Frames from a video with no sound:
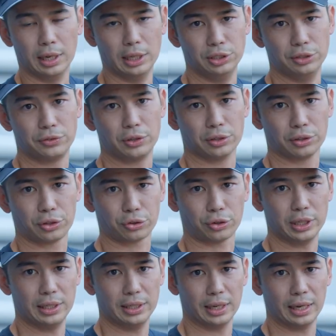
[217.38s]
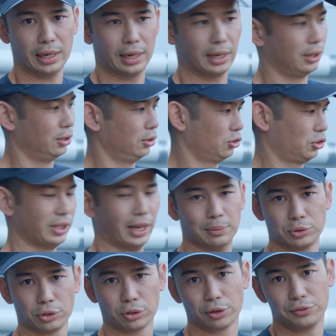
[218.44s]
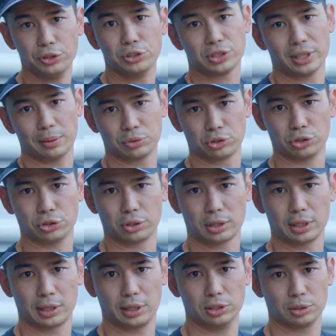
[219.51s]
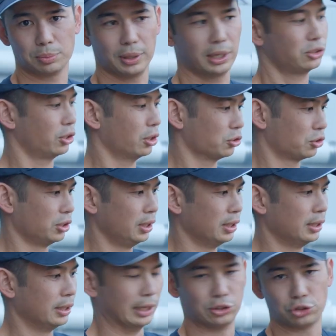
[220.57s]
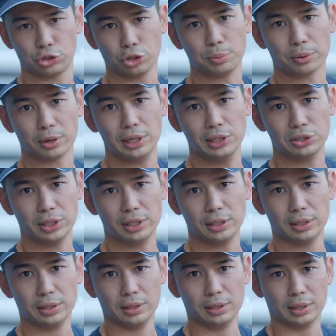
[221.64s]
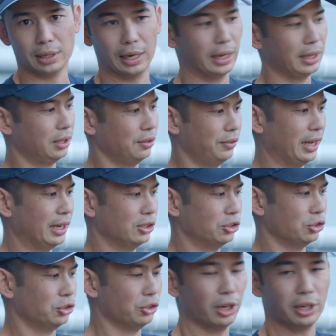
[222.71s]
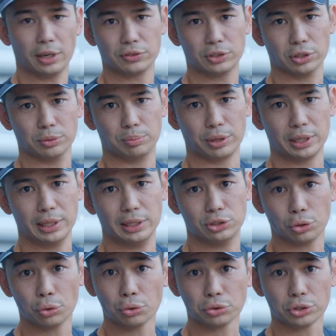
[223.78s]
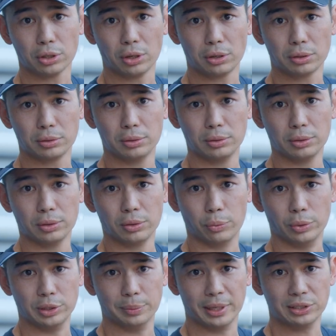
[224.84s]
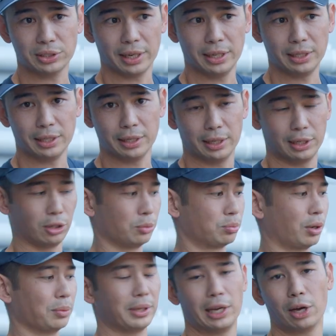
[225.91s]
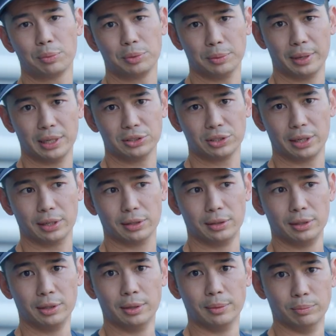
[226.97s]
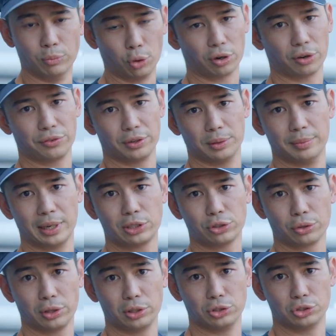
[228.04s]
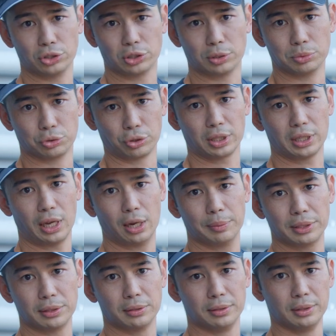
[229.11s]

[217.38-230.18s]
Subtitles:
and you've got 3 snaps, or a few snaps, just to click it into place. So it's super easy. The advantage is you don't have to bring any tools along when you're maintaining it, and it'll probably help you maintain it more often and make sure that your system's really humming.